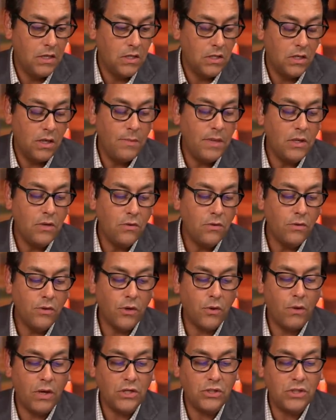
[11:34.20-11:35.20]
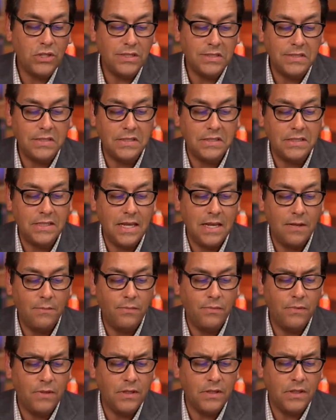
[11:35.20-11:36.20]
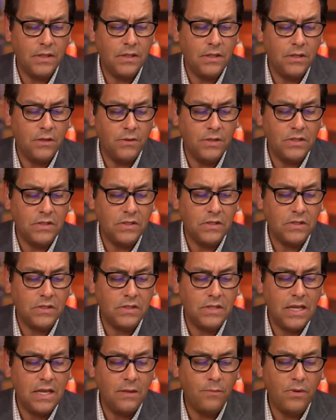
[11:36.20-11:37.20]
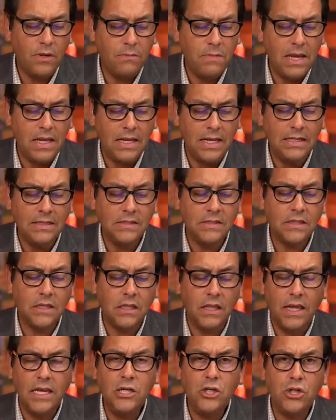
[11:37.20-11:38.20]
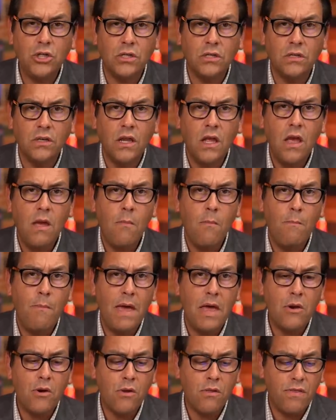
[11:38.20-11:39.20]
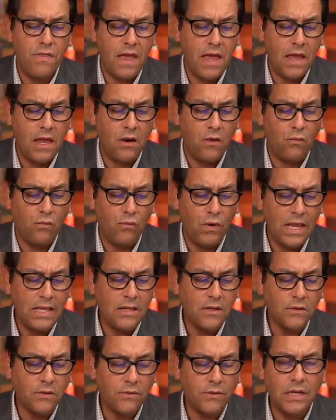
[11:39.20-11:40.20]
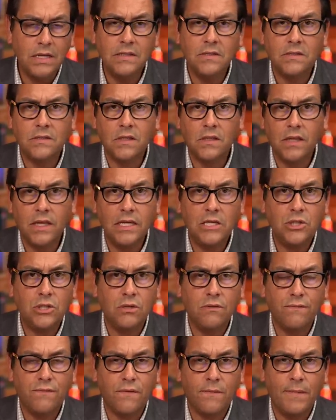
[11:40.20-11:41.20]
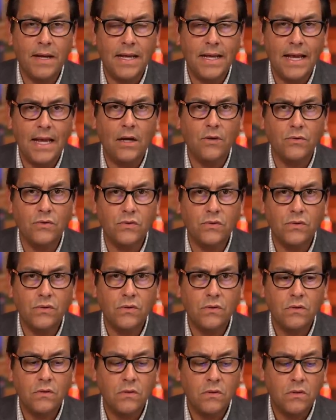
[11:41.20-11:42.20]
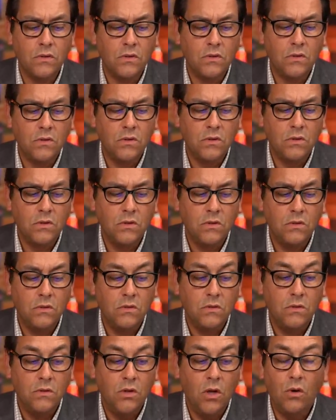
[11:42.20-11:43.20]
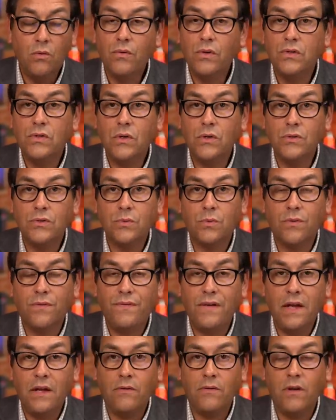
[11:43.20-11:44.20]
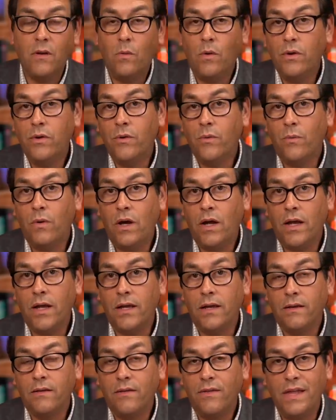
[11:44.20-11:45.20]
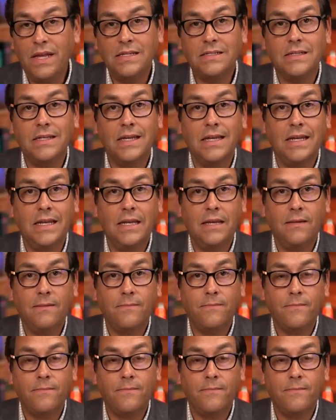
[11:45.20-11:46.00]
Let me Google the question: Is sustainable, you know, is sustainably made insulation better than regular insulation for my house? No results were found. I wonder why. Thanks, lady.